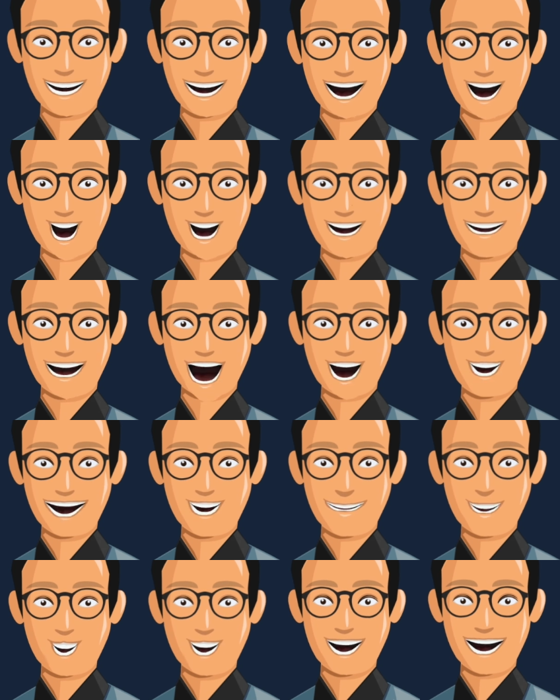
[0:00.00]
you might want to
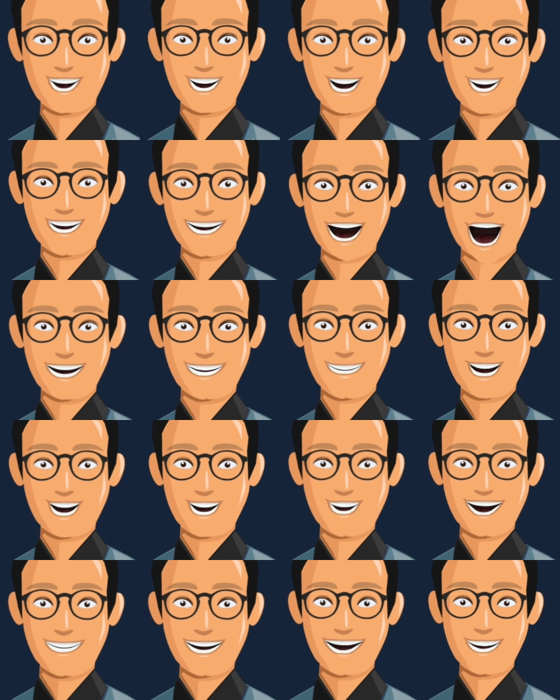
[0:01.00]
promote your blog
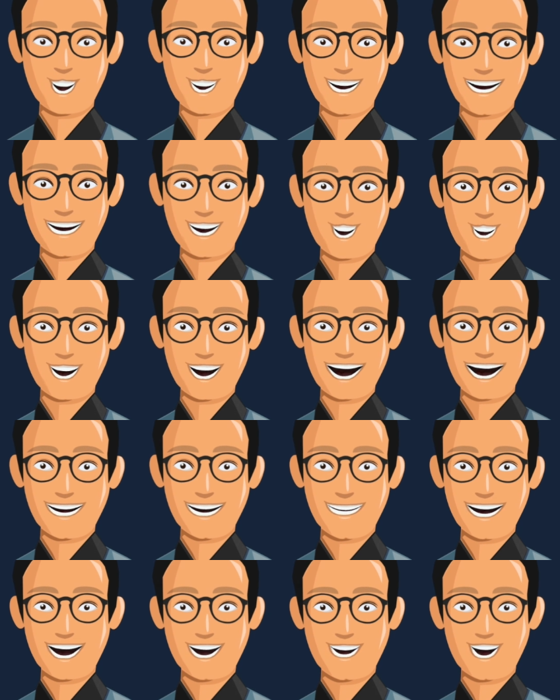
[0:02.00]
posts through an email
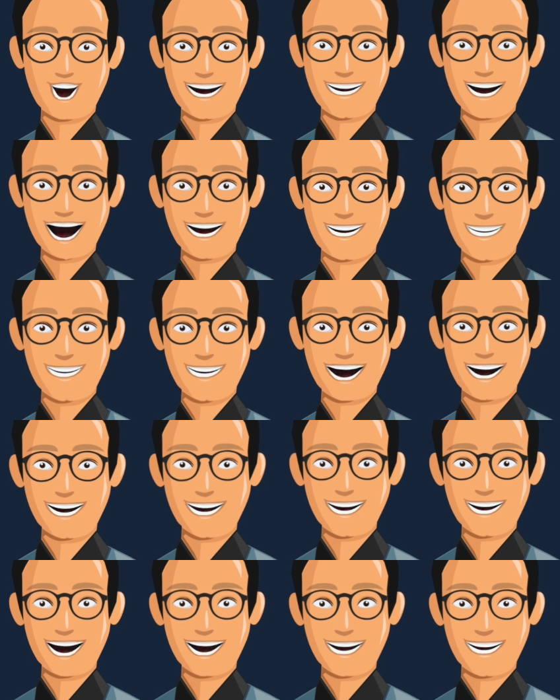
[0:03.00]
newsletter to
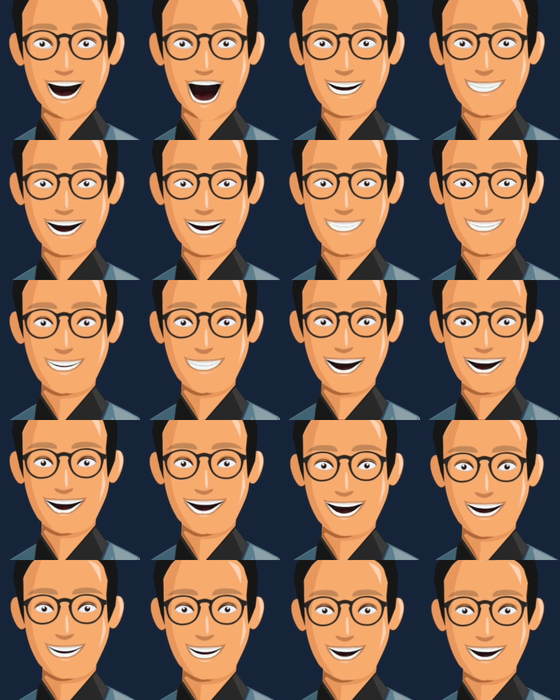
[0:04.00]
more than 100
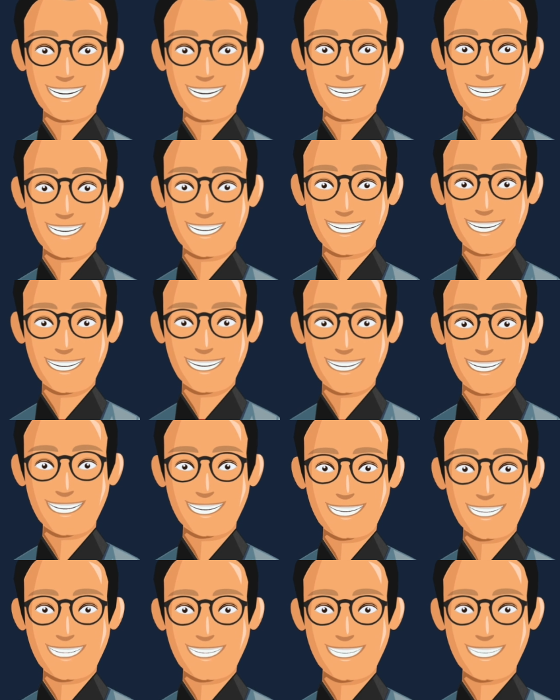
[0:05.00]
customers.
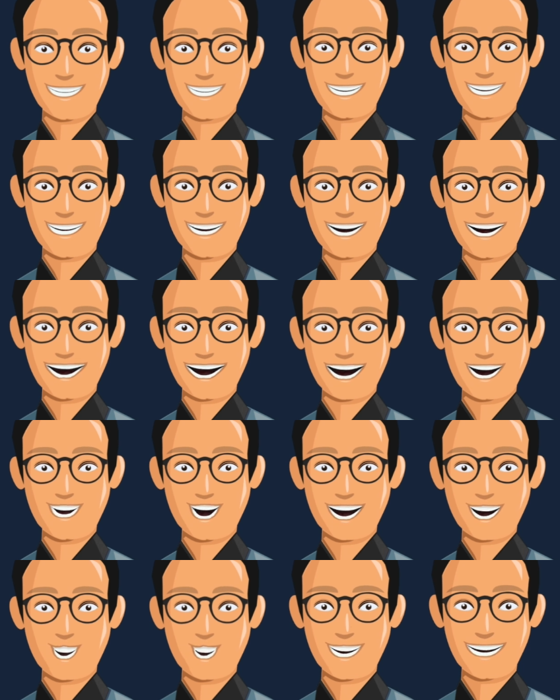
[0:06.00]

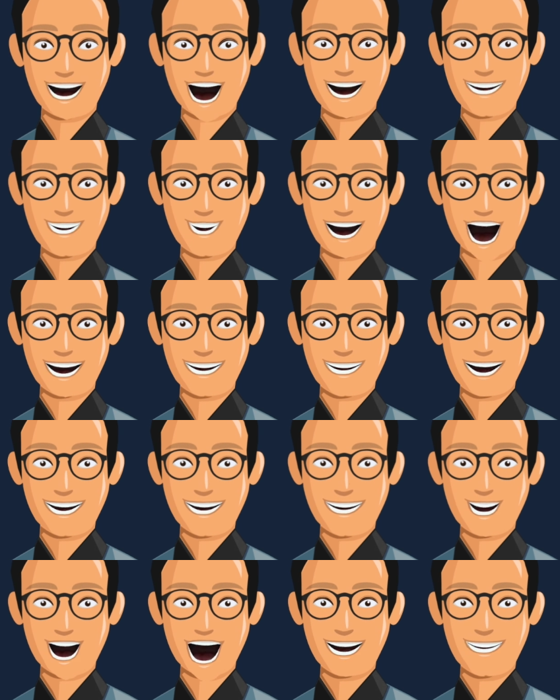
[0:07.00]
Survey or poll
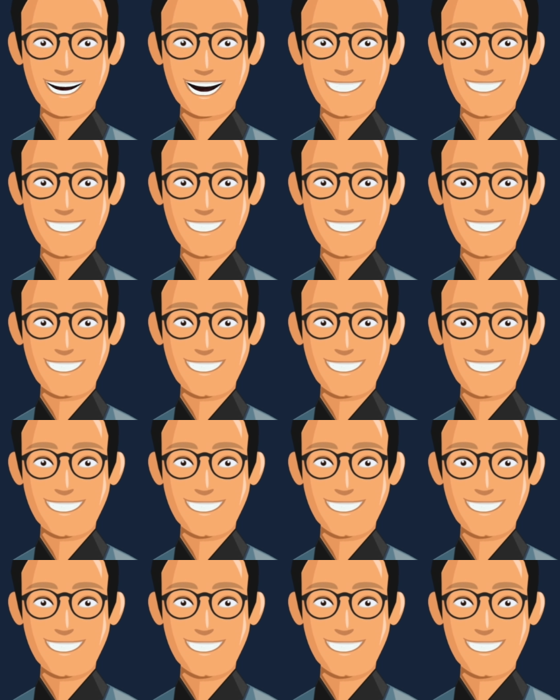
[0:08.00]
content type.